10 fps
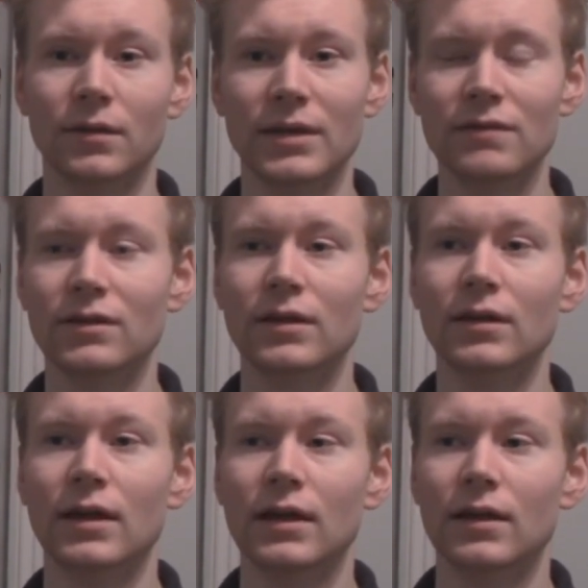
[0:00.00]

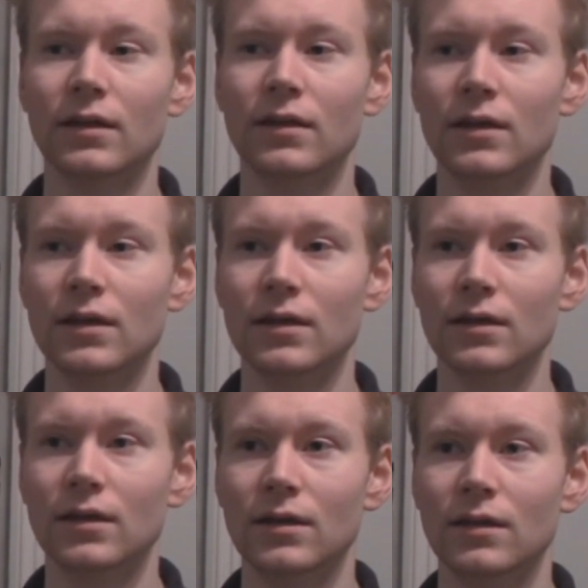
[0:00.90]
Even
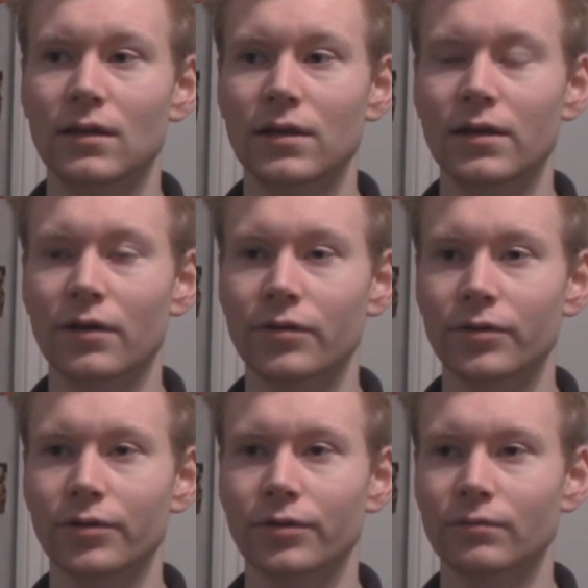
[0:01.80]
the
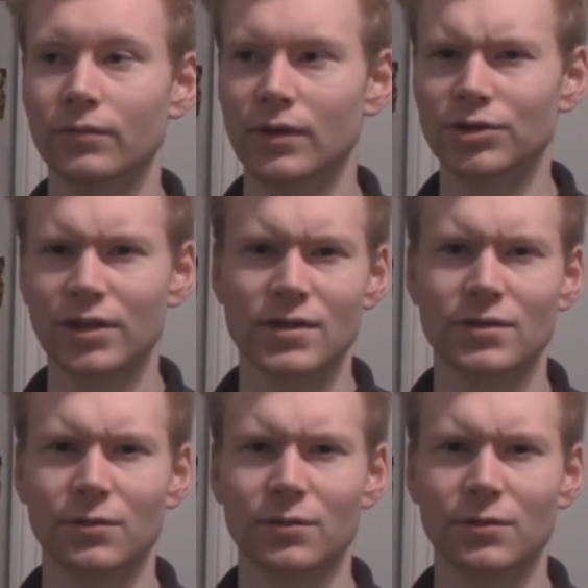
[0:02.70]
Justice